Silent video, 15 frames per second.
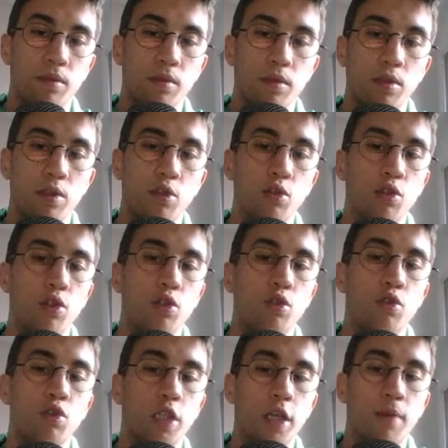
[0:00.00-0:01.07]
You
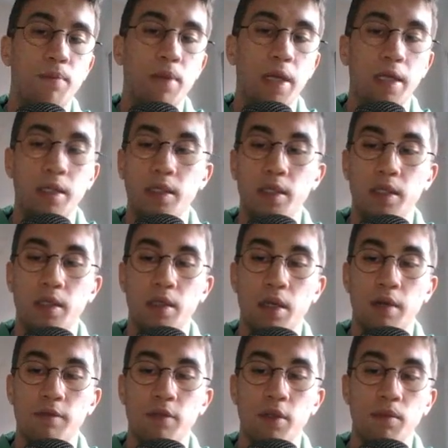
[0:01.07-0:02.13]
could come back here
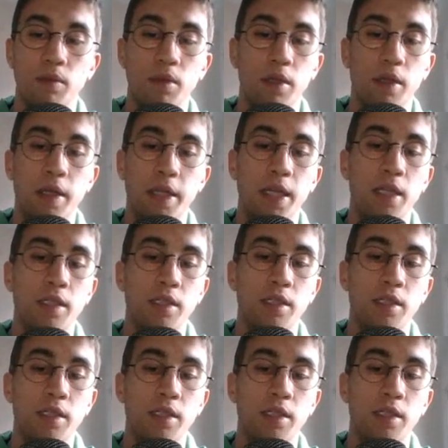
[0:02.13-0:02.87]
after again the